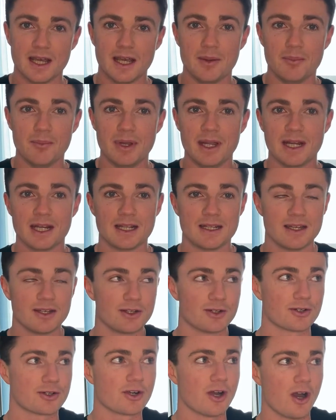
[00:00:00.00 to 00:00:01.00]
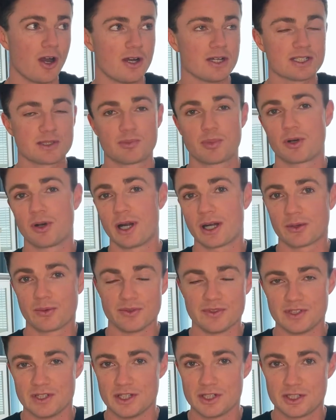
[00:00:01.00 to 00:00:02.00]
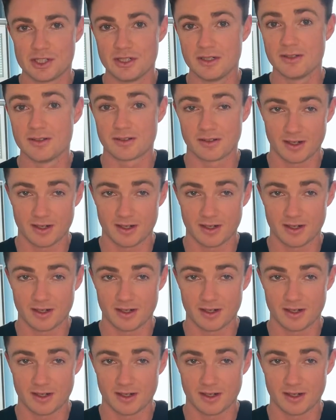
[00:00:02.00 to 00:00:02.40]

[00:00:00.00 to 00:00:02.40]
meaning that your cost per acquisition,